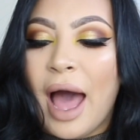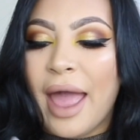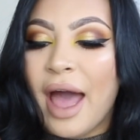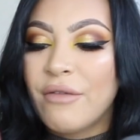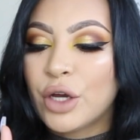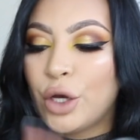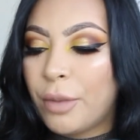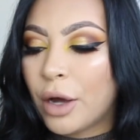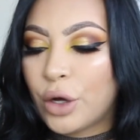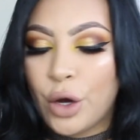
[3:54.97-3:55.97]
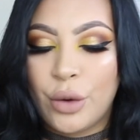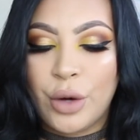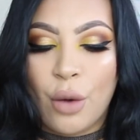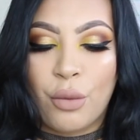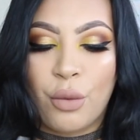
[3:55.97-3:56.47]
I have a coupon
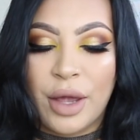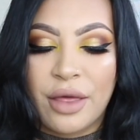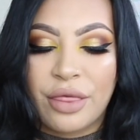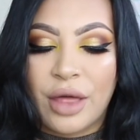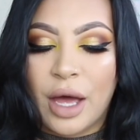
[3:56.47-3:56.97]
code with